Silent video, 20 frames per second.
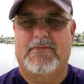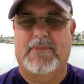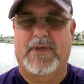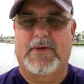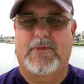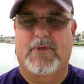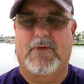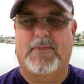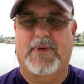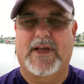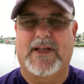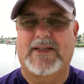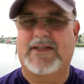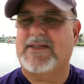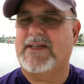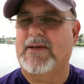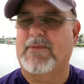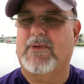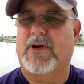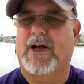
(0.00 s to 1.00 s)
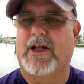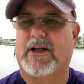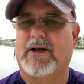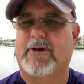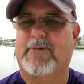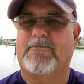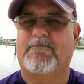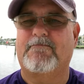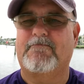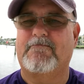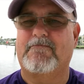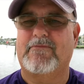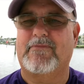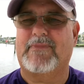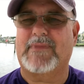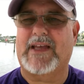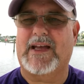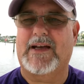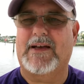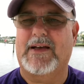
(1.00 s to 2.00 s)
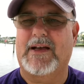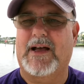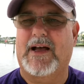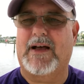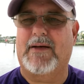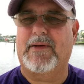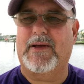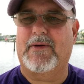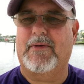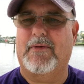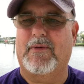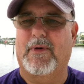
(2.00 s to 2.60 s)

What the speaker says: Maybe we'll paint it the same color, maybe